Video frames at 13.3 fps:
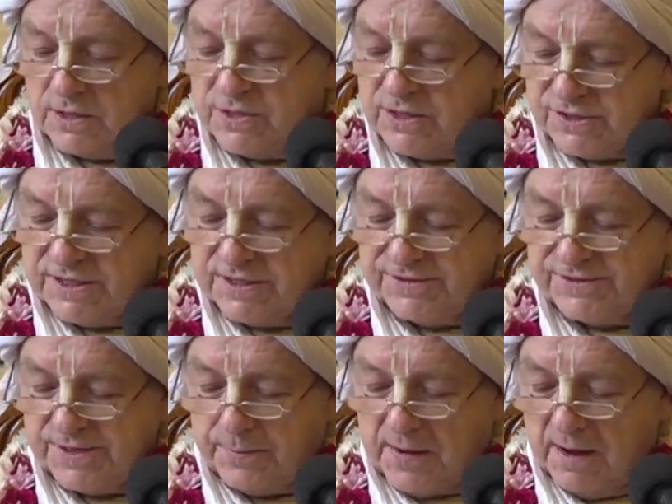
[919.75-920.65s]
Just as
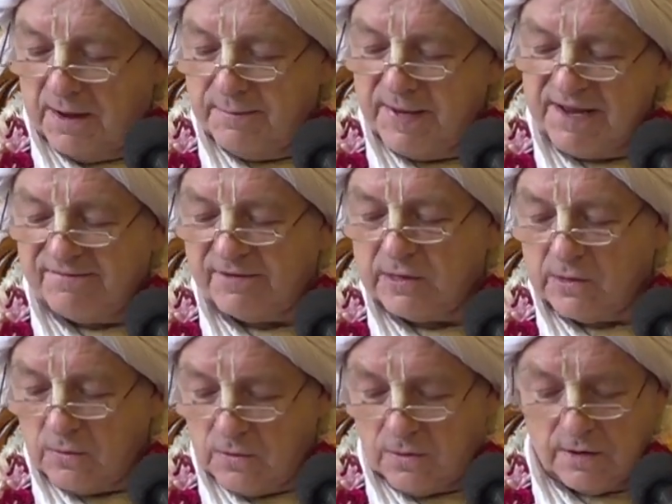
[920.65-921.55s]
the primeval
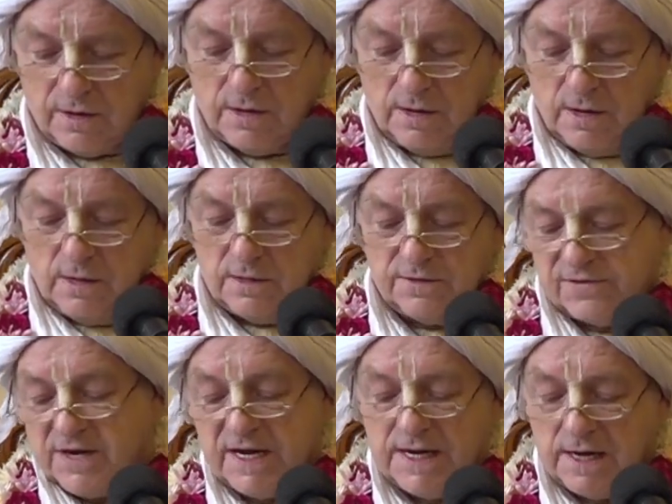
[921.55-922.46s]
Lord,
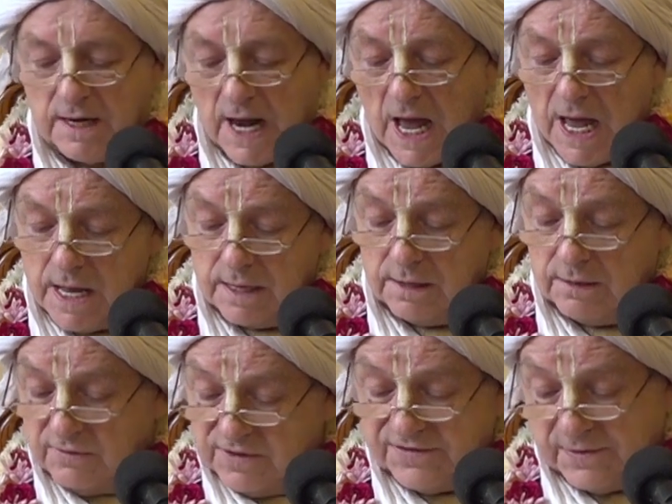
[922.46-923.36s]
Sri
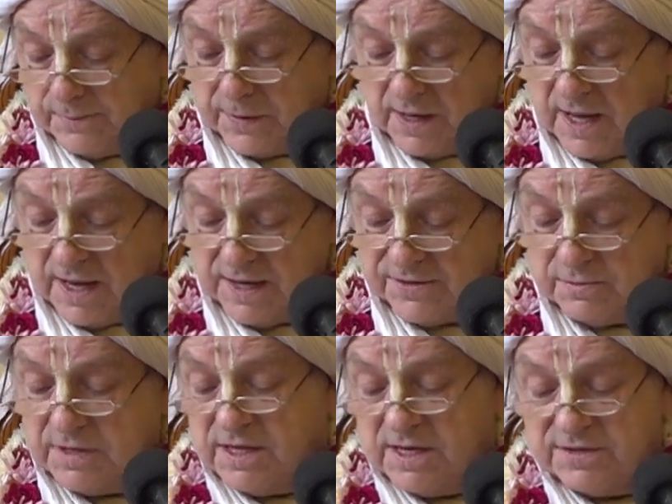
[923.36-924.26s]
Narayan, reciprocates
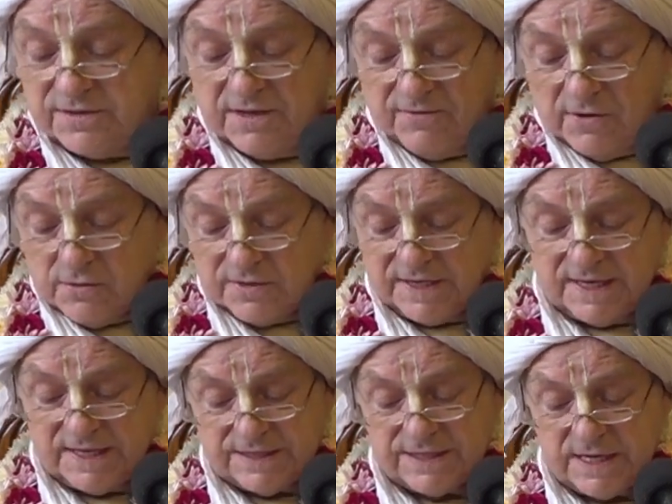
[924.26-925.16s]
with his
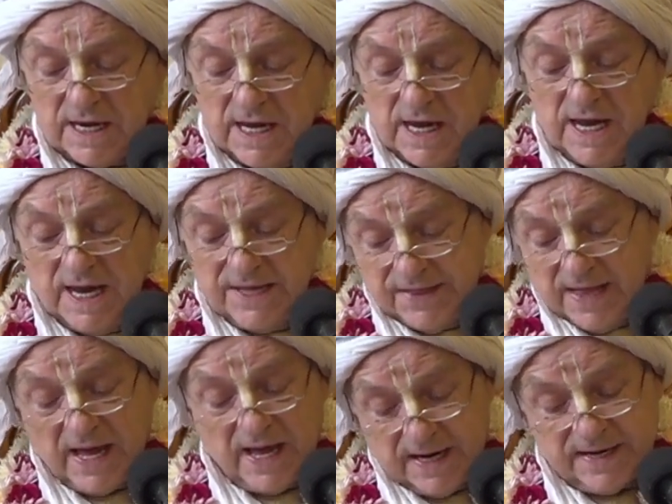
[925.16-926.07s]
devotees in
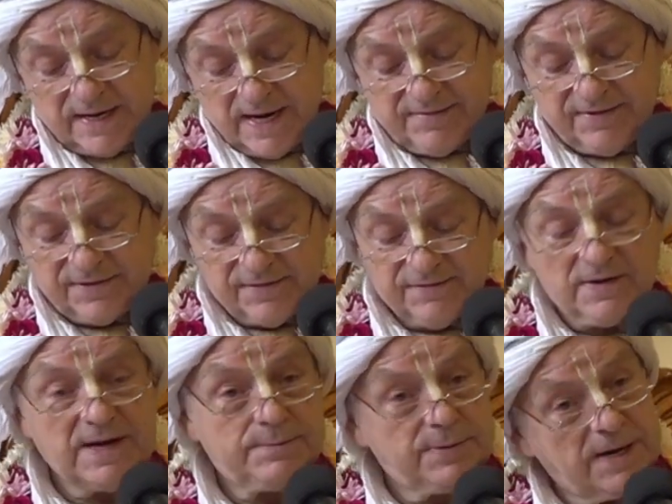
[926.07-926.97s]
their endeavors
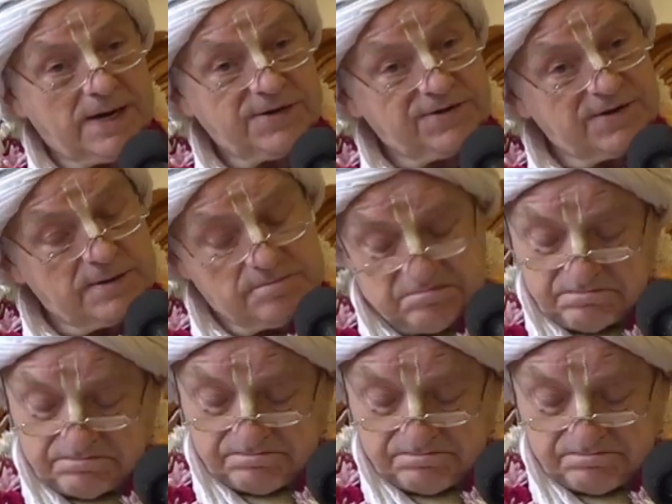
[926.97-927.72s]
for liberation.